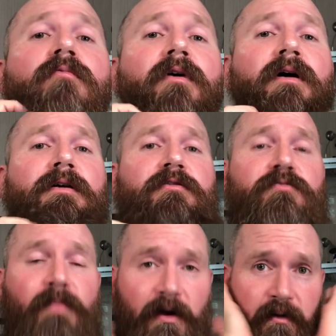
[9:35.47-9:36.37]
where I
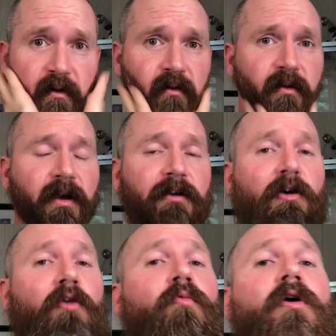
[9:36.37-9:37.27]
use butter and
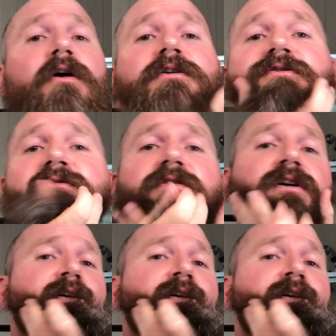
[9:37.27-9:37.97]
cold wash.